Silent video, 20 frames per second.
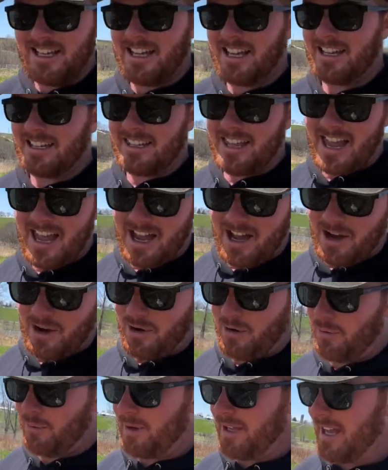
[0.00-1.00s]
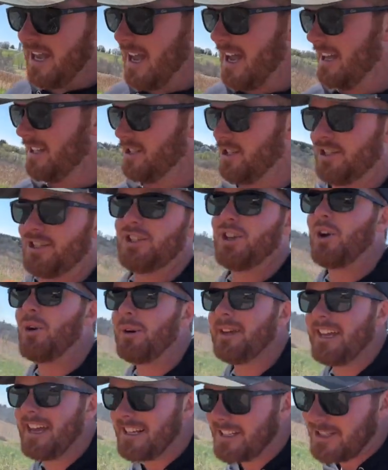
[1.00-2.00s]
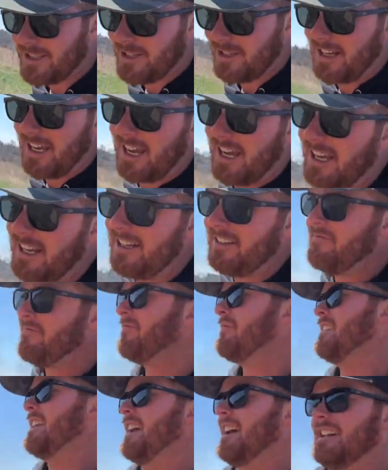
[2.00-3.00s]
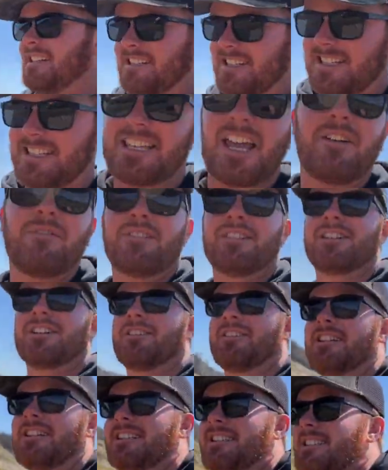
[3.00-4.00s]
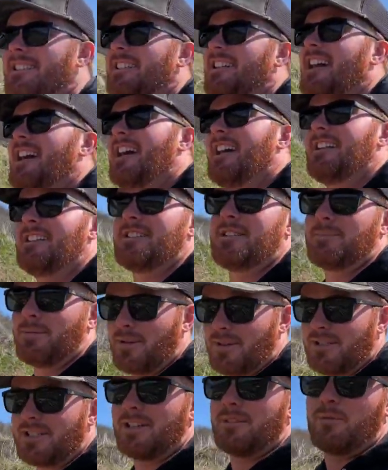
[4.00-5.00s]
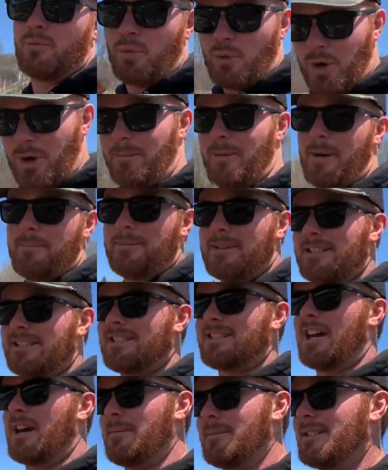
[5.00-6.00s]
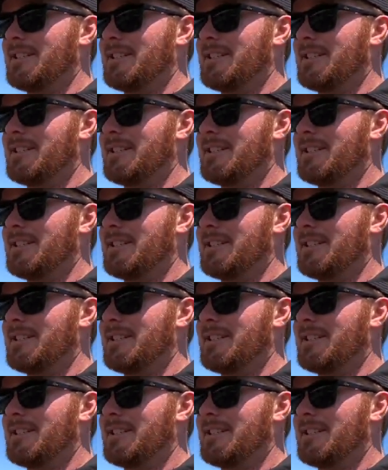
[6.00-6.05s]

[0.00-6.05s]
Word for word: And now we had snow yesterday. And it's 7 degrees today. And it's supposed to warm up this time and